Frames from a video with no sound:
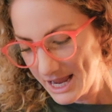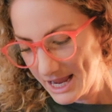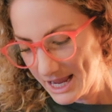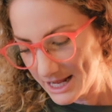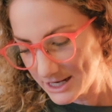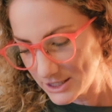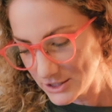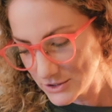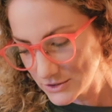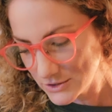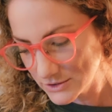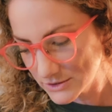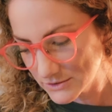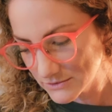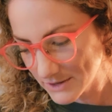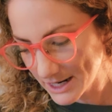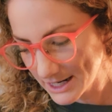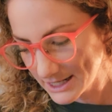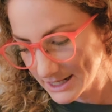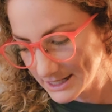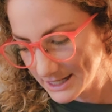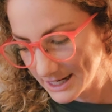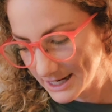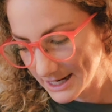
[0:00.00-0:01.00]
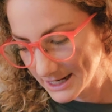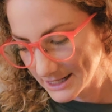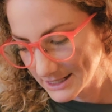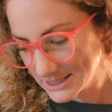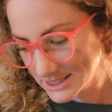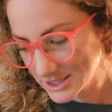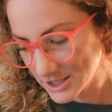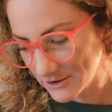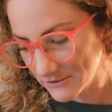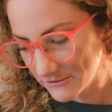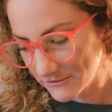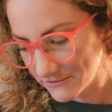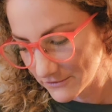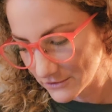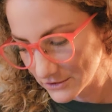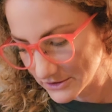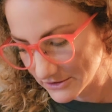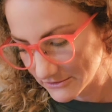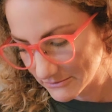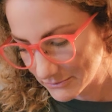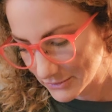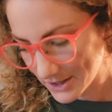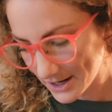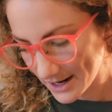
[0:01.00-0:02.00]
and whose right hands are full
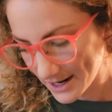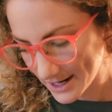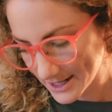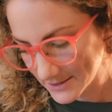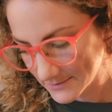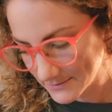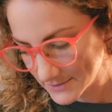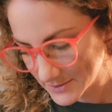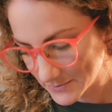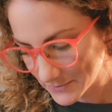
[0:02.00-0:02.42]
of bribes.